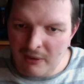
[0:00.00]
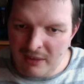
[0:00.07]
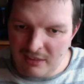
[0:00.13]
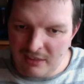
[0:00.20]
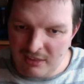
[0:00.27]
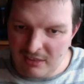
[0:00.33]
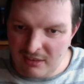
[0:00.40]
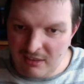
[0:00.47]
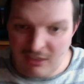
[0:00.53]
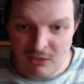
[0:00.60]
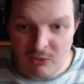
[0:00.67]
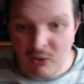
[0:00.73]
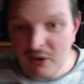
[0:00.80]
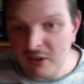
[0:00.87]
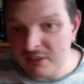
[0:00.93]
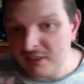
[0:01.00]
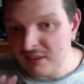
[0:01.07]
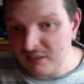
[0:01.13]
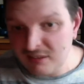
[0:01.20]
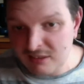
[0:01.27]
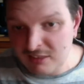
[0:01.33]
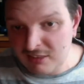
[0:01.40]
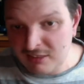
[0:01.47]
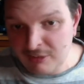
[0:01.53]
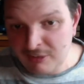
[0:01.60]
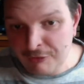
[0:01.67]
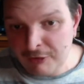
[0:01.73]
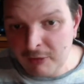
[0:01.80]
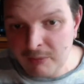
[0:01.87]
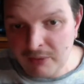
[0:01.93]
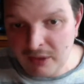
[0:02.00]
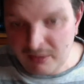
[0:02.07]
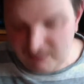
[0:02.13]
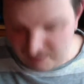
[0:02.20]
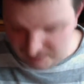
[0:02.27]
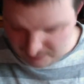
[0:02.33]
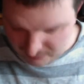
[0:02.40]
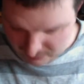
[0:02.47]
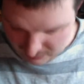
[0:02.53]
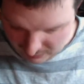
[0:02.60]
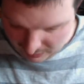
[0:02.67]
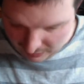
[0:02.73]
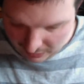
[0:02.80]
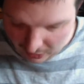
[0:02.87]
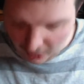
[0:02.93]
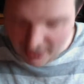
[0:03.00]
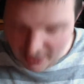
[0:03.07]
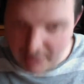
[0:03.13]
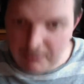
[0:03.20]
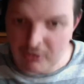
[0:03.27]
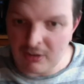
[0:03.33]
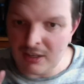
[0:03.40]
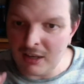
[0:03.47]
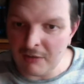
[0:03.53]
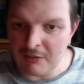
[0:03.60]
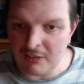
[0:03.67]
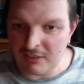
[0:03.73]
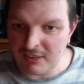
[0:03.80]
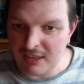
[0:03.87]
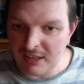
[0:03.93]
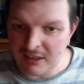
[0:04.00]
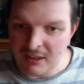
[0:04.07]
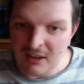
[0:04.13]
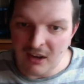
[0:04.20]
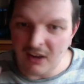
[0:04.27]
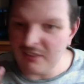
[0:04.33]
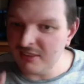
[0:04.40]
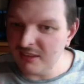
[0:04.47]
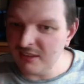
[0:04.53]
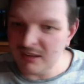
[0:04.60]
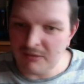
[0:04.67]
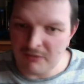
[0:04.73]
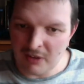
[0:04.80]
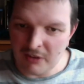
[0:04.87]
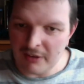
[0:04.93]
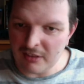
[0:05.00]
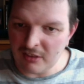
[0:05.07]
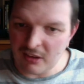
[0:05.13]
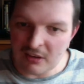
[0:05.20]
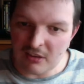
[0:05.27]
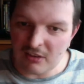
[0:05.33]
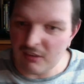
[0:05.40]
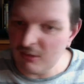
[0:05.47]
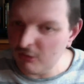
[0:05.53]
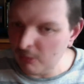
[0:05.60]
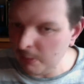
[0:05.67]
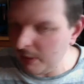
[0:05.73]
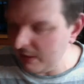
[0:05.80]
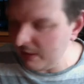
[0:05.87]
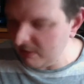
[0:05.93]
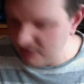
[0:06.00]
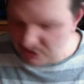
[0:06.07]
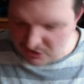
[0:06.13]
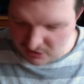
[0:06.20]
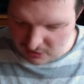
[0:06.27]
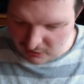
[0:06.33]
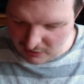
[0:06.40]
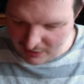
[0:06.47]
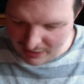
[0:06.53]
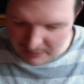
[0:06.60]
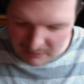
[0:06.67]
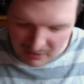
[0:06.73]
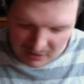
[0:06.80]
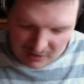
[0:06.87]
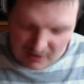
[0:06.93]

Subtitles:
is this is a film that I absolutely loved as a kid. I didn't even know they turned this into a PlayStation 2 game.